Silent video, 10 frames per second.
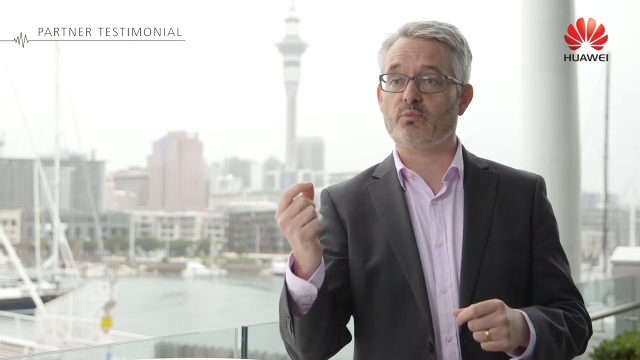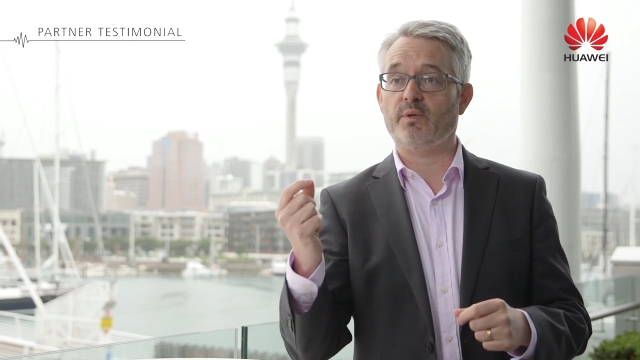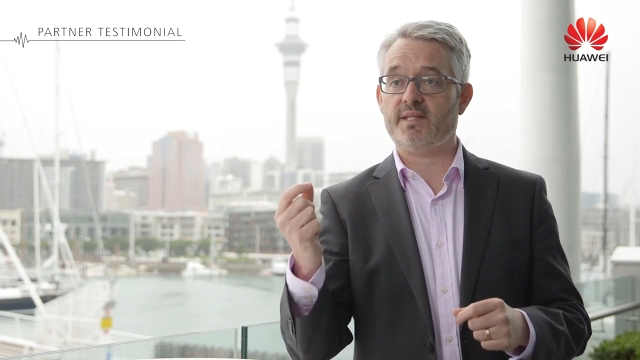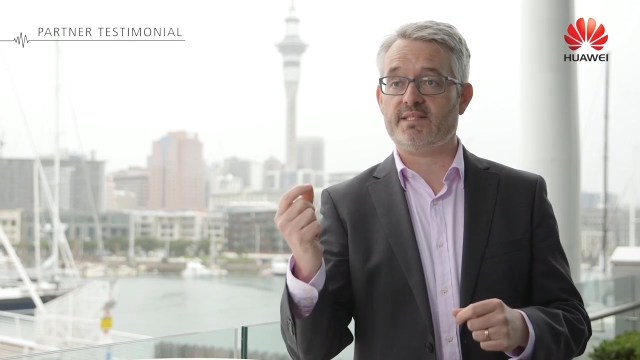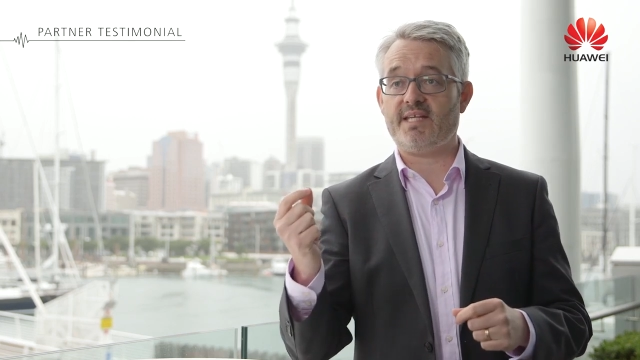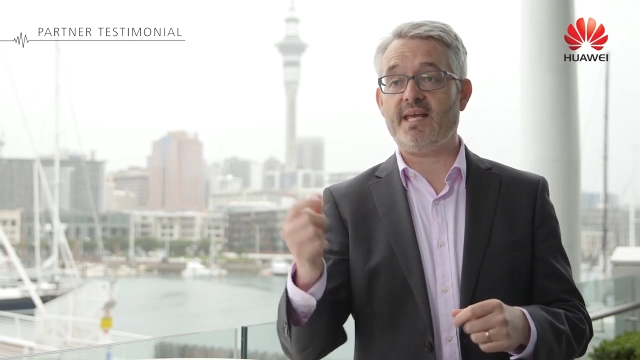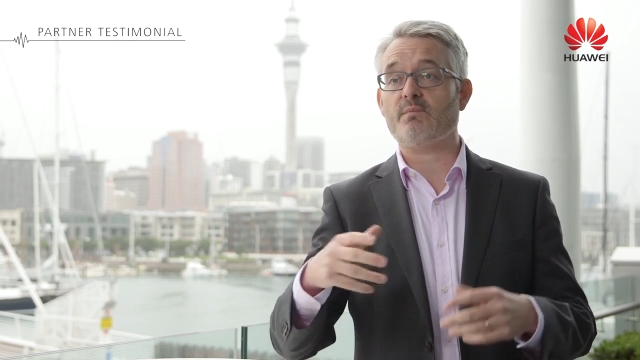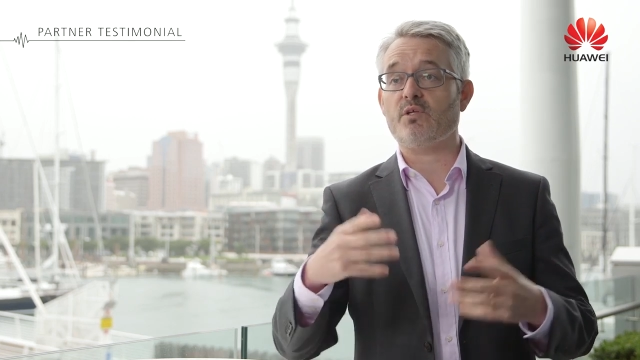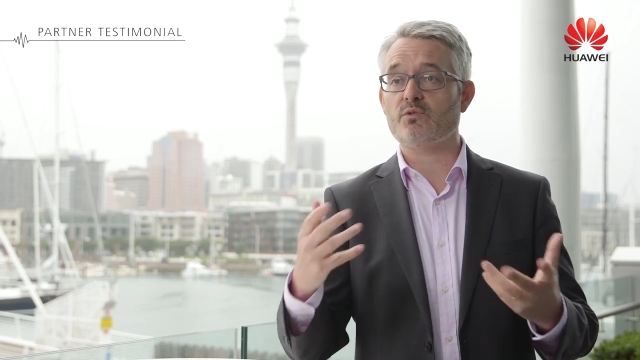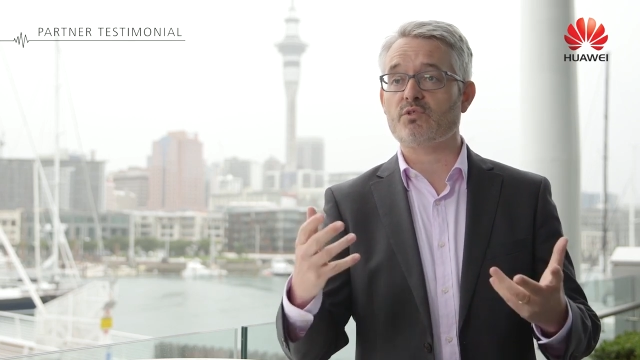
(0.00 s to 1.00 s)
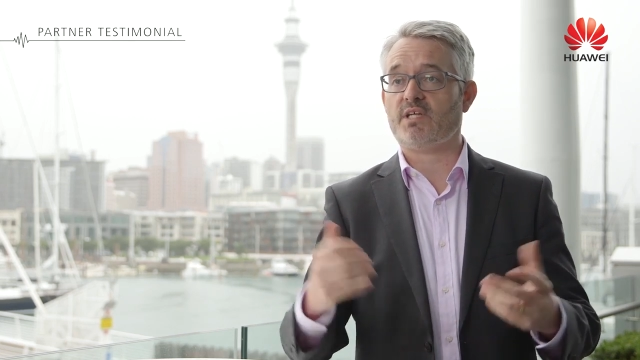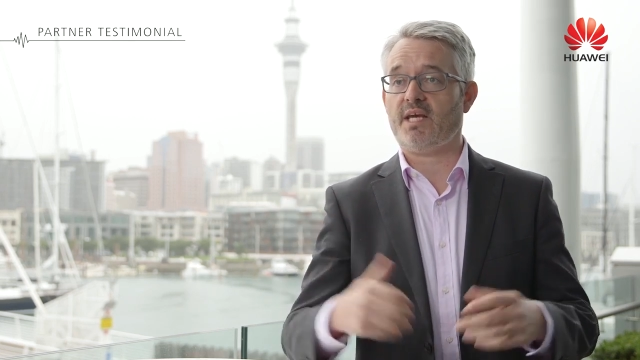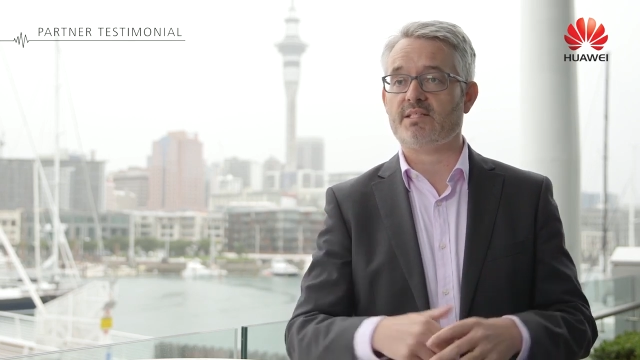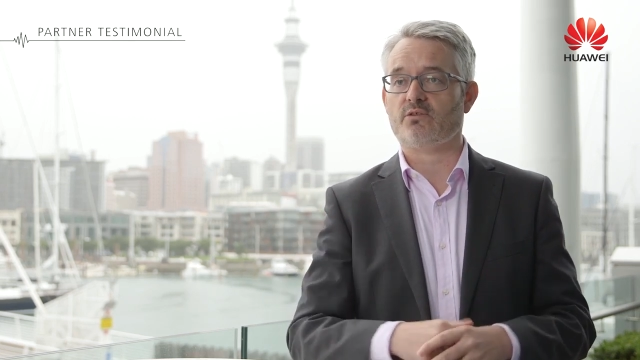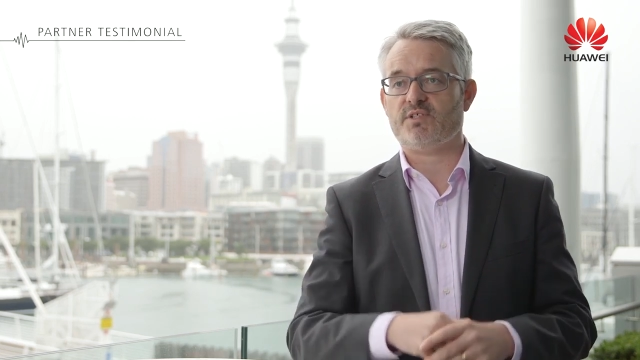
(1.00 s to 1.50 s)
with the same use
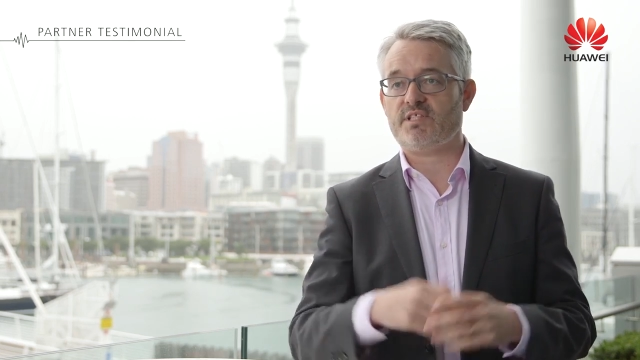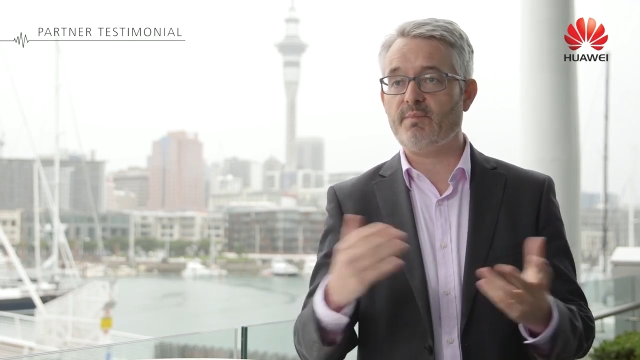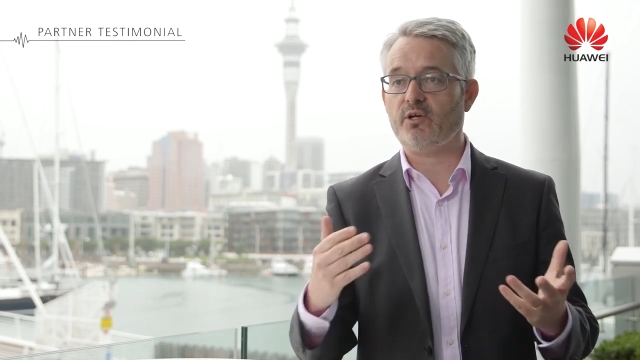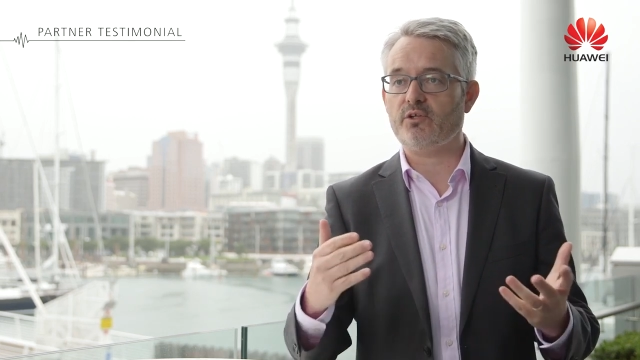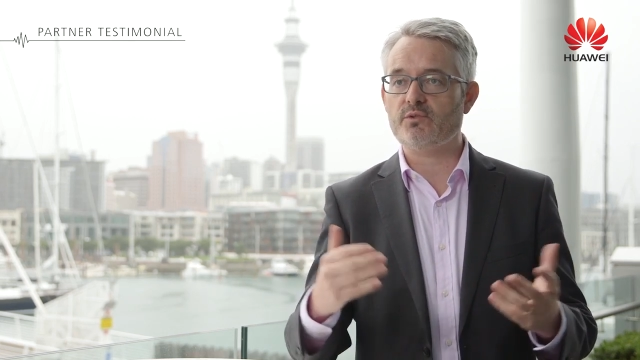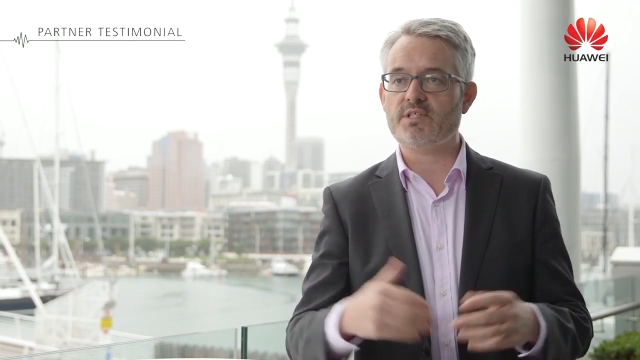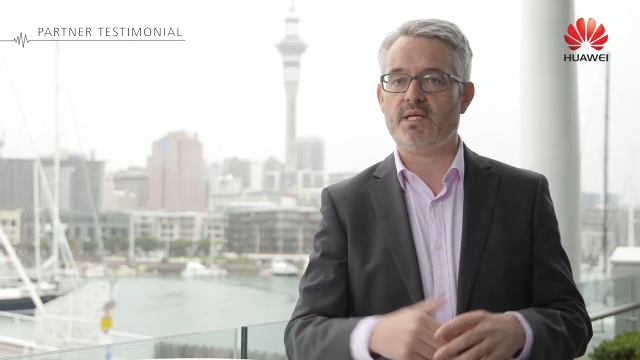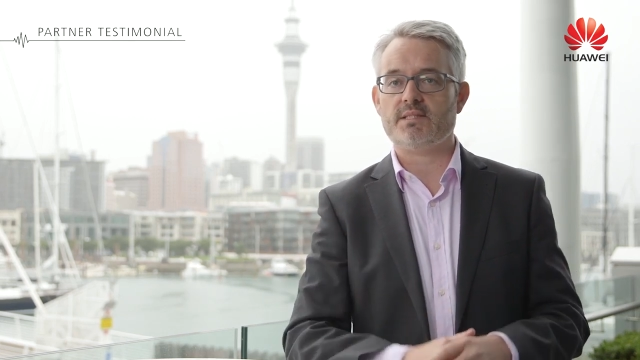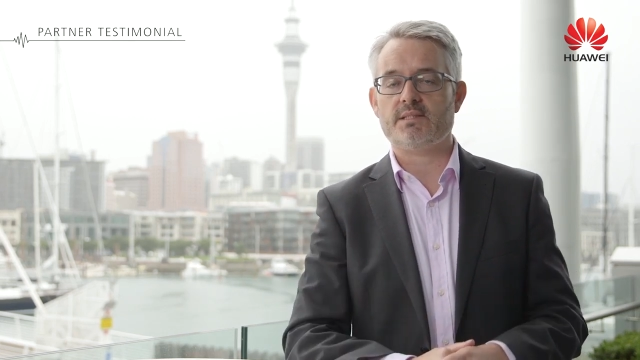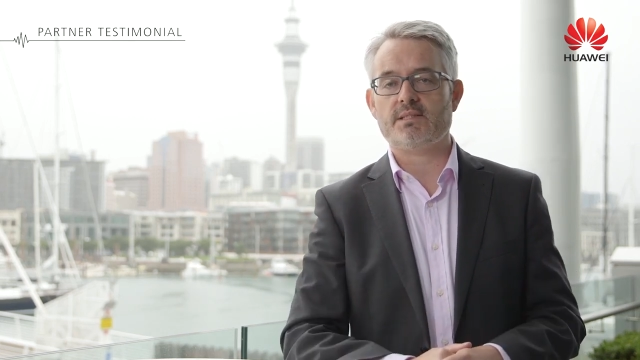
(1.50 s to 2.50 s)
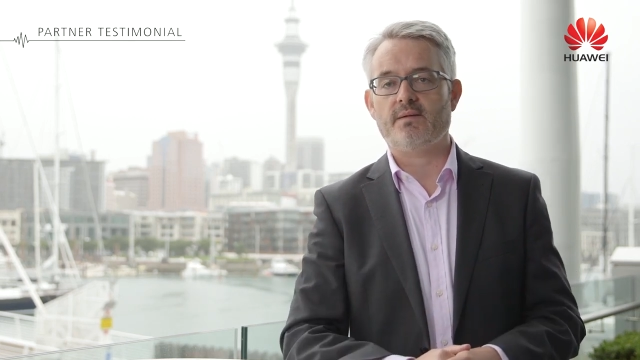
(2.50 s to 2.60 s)
case or similar use cases.